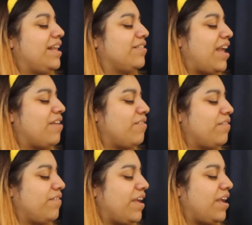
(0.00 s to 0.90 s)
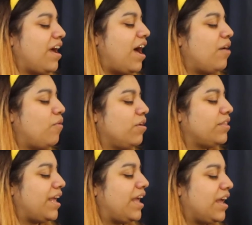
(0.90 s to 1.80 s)
is everything. I want
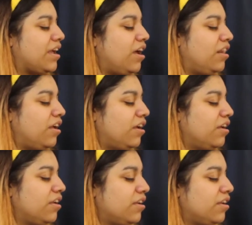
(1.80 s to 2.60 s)
the hair color.